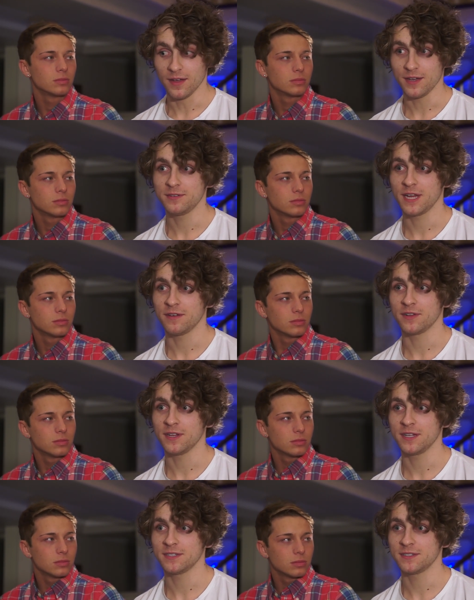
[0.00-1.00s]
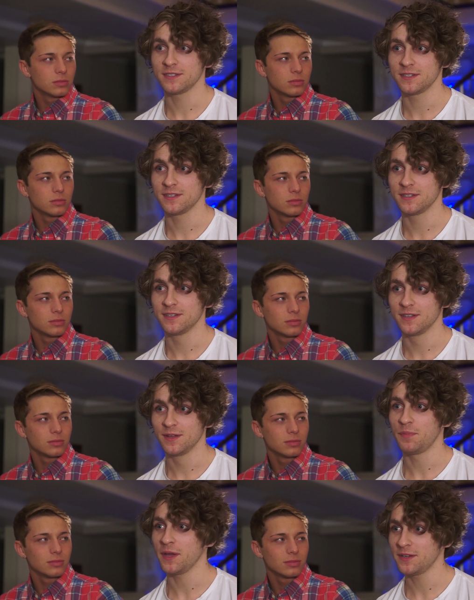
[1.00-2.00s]
Speaker 1: I used to have a list.
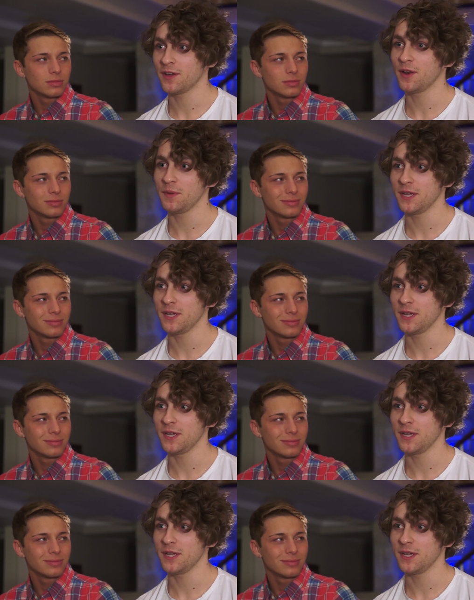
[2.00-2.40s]
Picnic on the